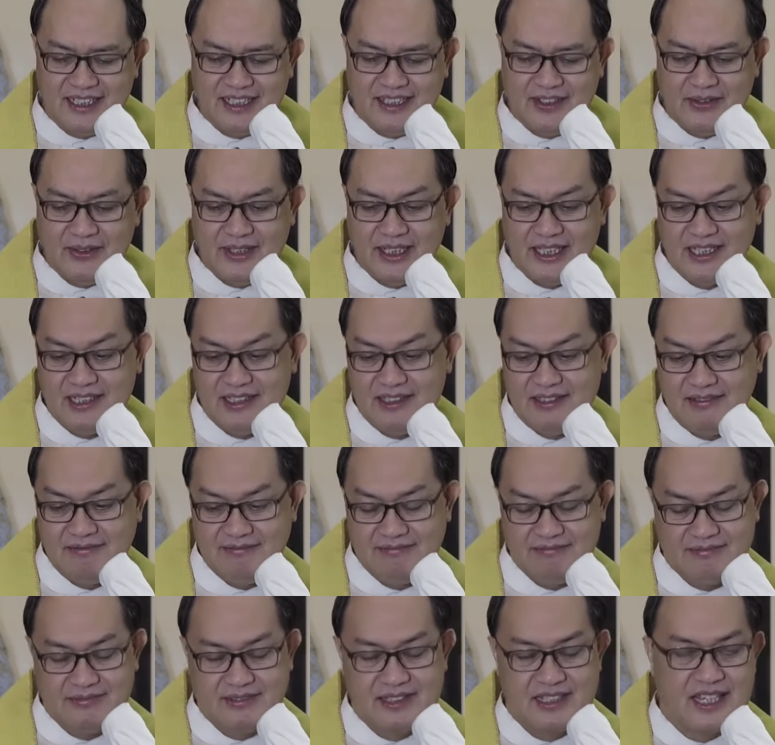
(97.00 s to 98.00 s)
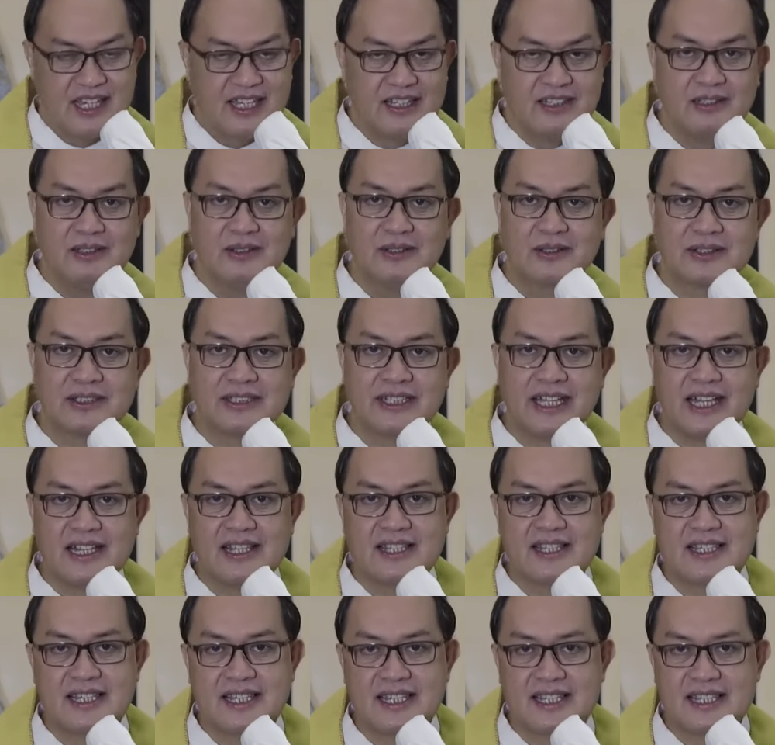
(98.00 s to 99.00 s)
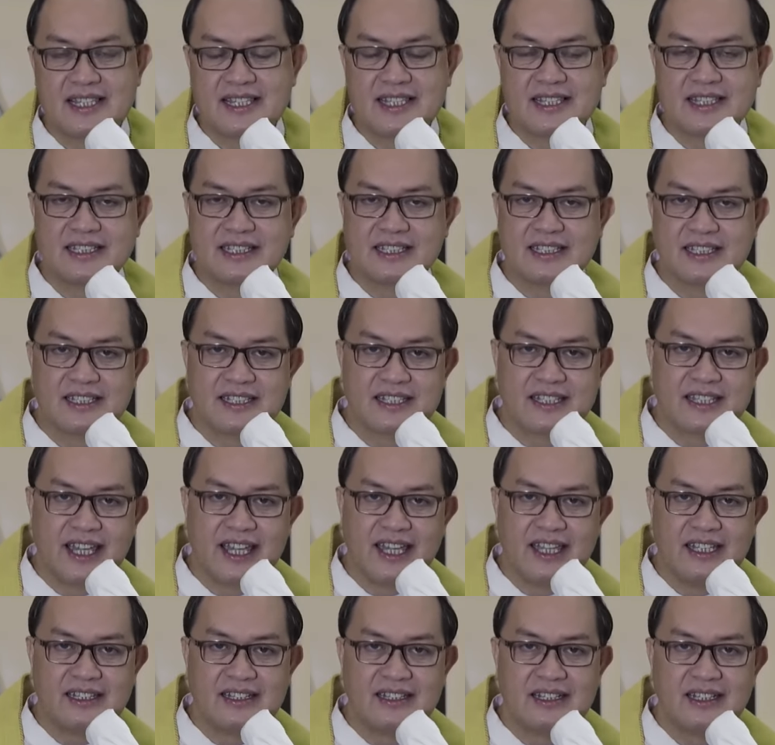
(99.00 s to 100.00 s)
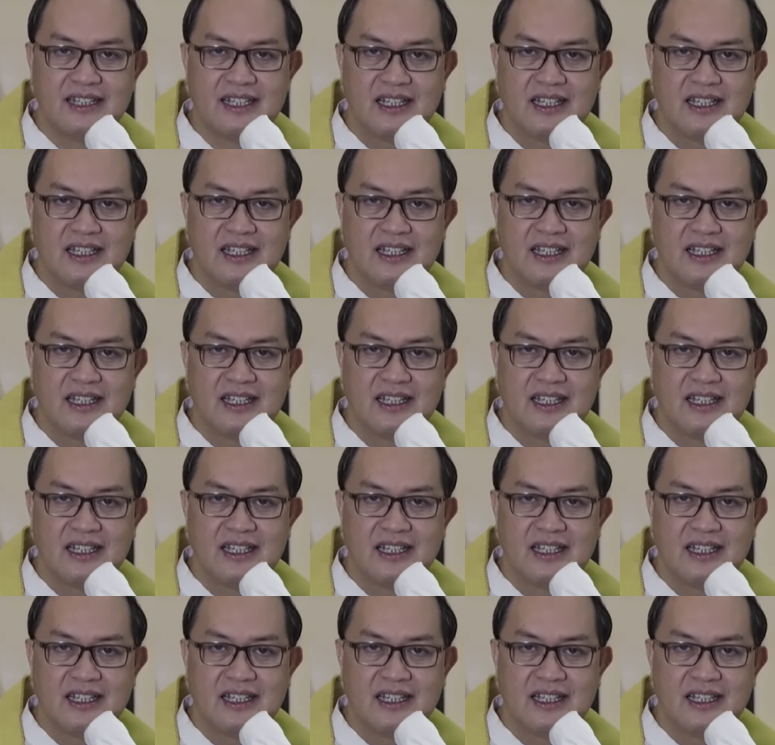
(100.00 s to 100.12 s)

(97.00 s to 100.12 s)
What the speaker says: Well, St. Luke tells us that St.